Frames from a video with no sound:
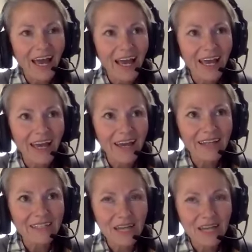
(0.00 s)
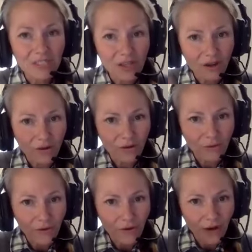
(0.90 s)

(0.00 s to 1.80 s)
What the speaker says: And so